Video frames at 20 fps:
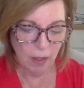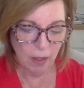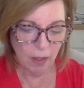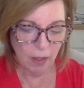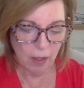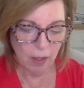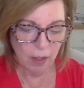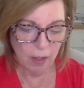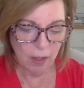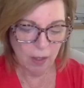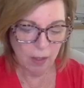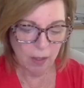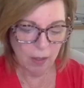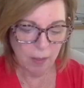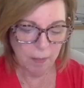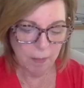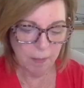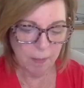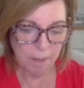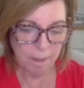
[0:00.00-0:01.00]

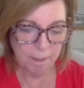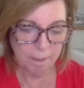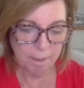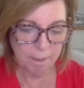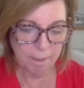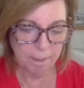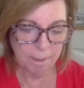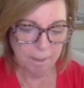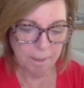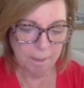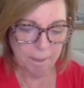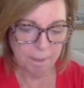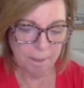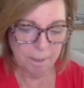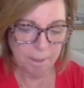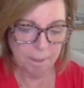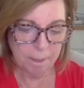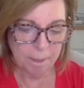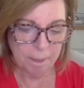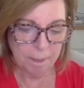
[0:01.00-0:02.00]

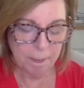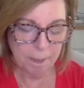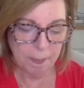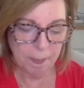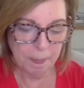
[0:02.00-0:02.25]
Mm-mm.